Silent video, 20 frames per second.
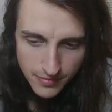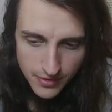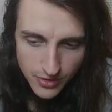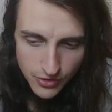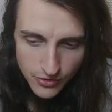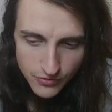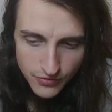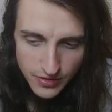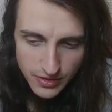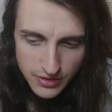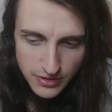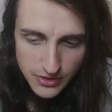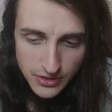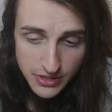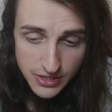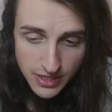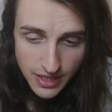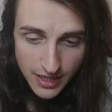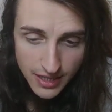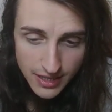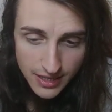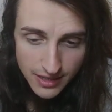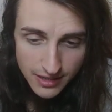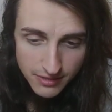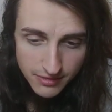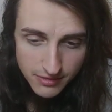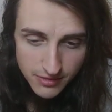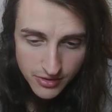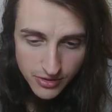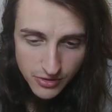You feel stuck.
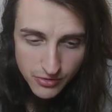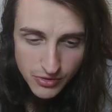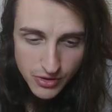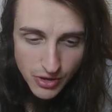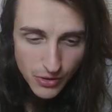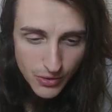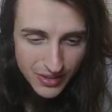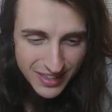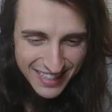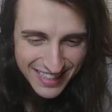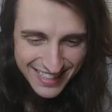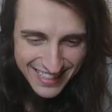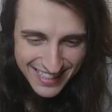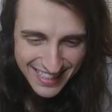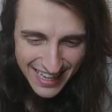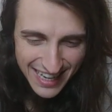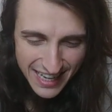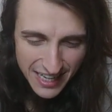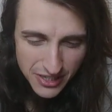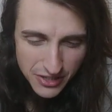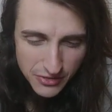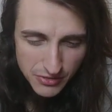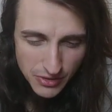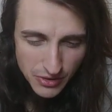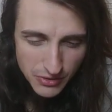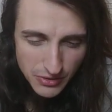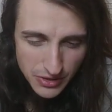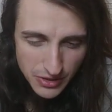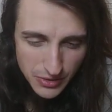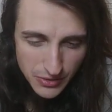You know it needs to end. You
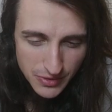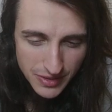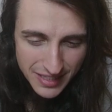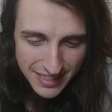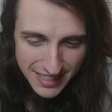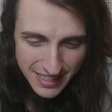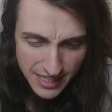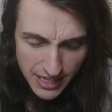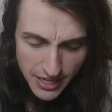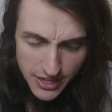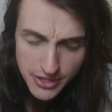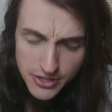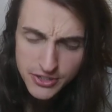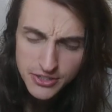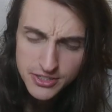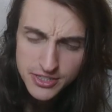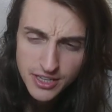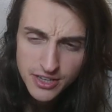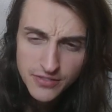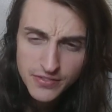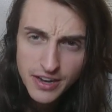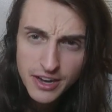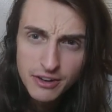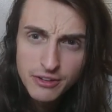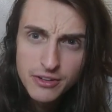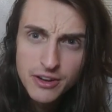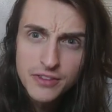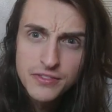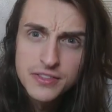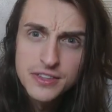know you need to cut yourself
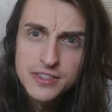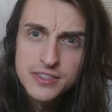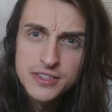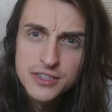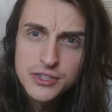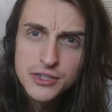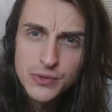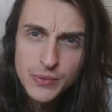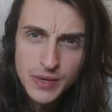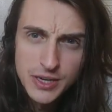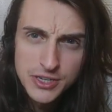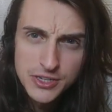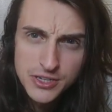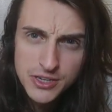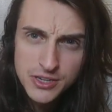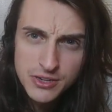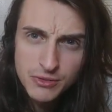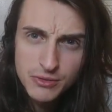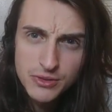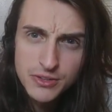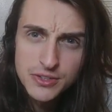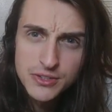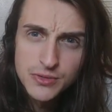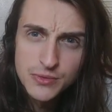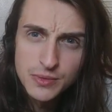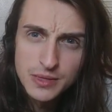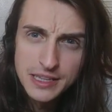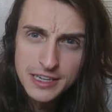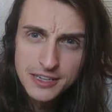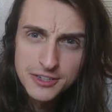out of this situation or
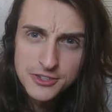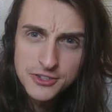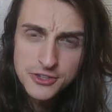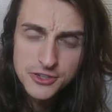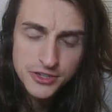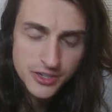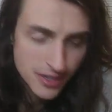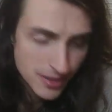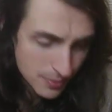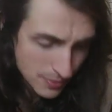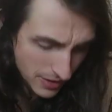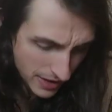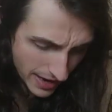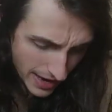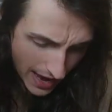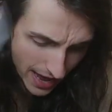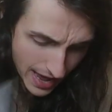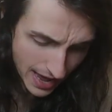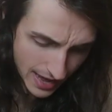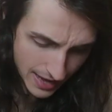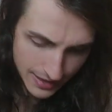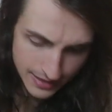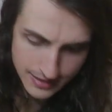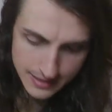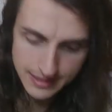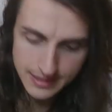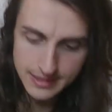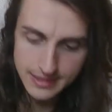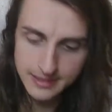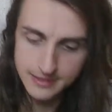this relationship,
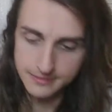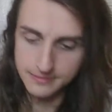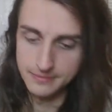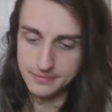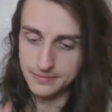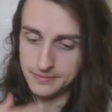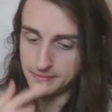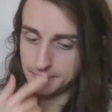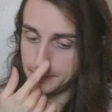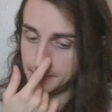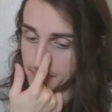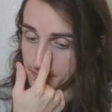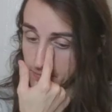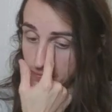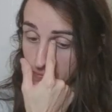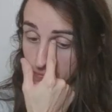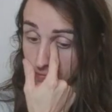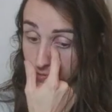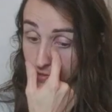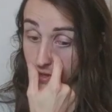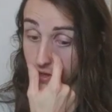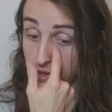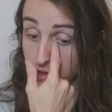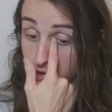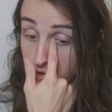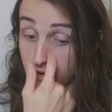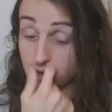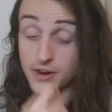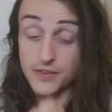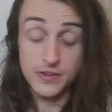and
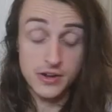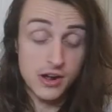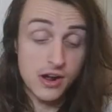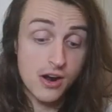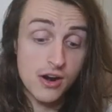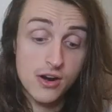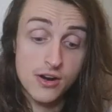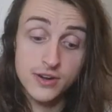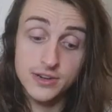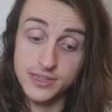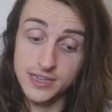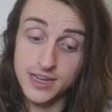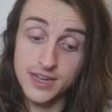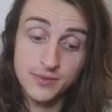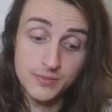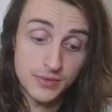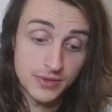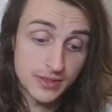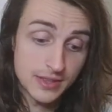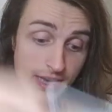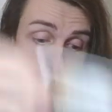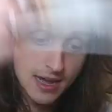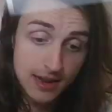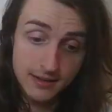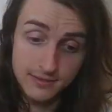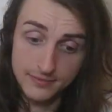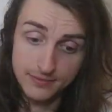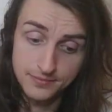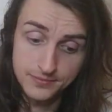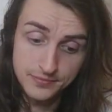you're having a hard time with that.